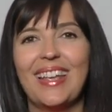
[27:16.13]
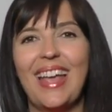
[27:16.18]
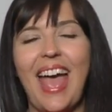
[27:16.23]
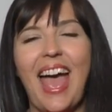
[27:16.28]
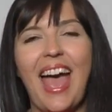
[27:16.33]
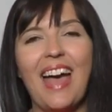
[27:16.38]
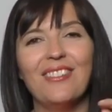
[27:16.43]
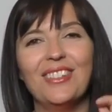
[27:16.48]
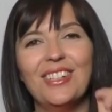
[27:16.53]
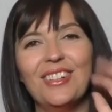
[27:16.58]

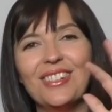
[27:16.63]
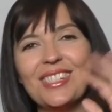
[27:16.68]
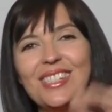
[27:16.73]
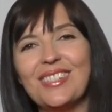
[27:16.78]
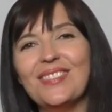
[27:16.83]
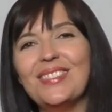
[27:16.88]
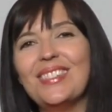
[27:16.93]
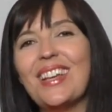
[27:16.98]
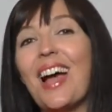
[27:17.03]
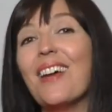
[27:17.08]
Have an
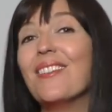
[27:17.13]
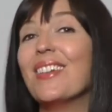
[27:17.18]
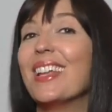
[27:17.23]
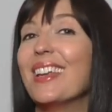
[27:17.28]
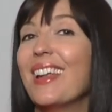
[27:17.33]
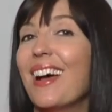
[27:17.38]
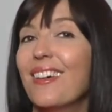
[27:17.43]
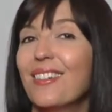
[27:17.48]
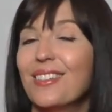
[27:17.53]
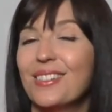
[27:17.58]
awesome time,
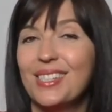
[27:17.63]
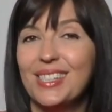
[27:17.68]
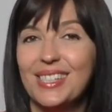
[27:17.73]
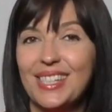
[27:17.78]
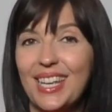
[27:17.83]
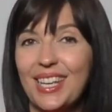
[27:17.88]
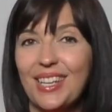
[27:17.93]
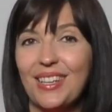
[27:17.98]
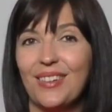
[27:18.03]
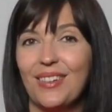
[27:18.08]
and I will
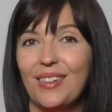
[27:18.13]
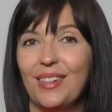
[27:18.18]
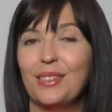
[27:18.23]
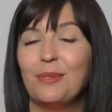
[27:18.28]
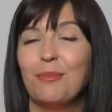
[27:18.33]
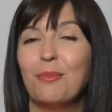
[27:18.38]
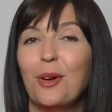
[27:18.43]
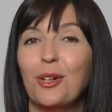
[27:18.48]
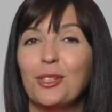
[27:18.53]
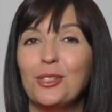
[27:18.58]
see you
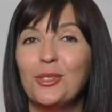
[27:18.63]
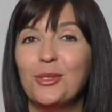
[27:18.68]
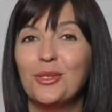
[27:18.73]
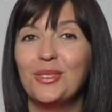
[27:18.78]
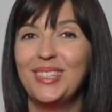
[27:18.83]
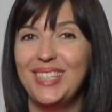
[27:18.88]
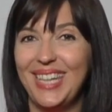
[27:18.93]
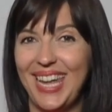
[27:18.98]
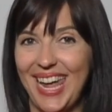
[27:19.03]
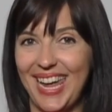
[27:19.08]
at
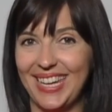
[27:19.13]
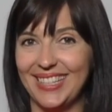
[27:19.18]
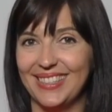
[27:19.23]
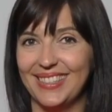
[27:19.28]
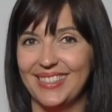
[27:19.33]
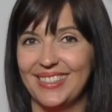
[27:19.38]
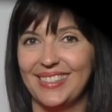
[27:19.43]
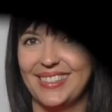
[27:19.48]
Module 10.